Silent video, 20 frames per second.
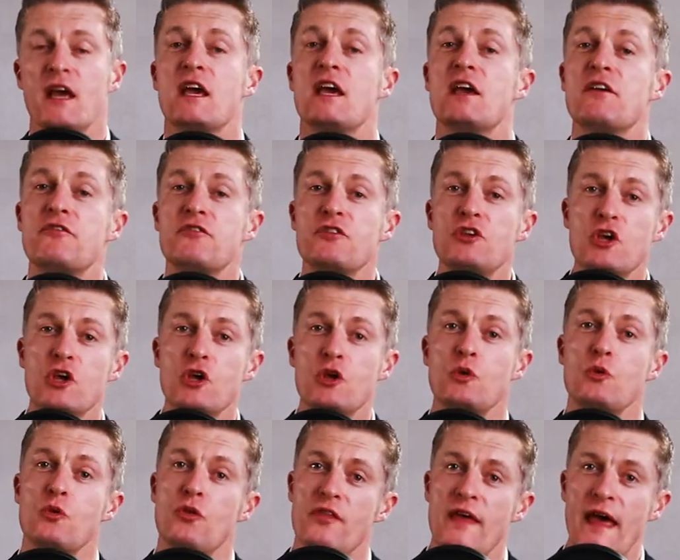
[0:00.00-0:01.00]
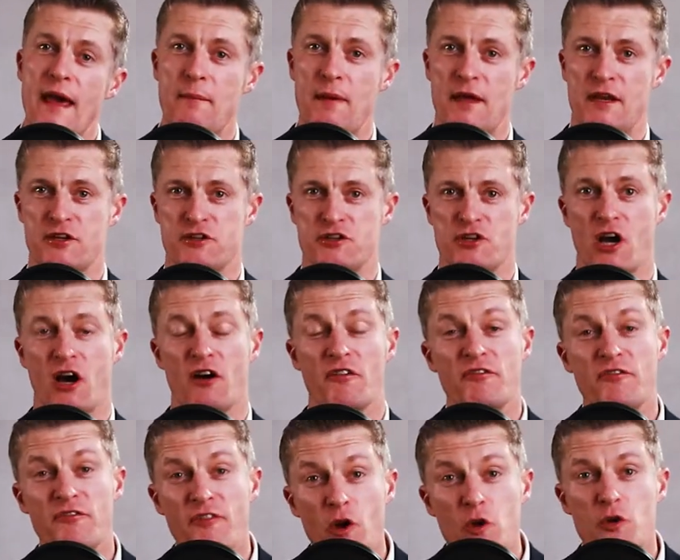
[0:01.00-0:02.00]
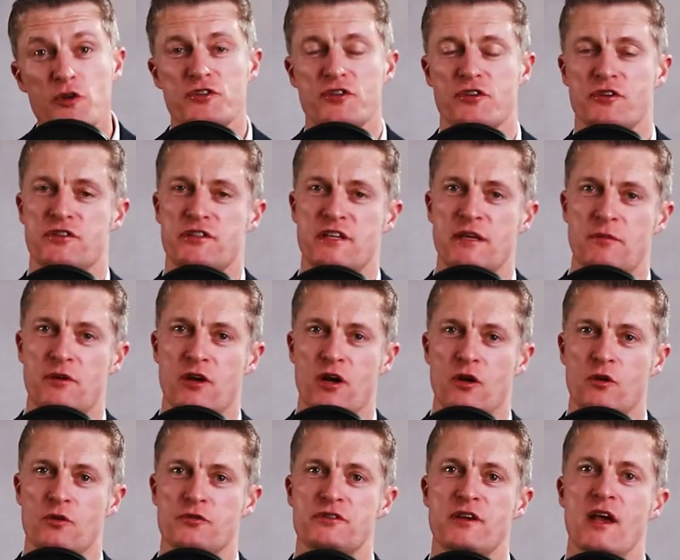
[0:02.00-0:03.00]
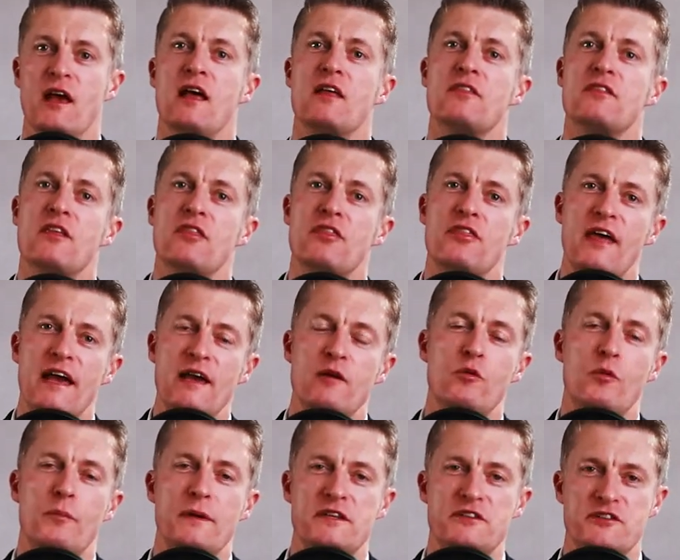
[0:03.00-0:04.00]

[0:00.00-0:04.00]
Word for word: If you, their manager, are focused on the team goals, then they will be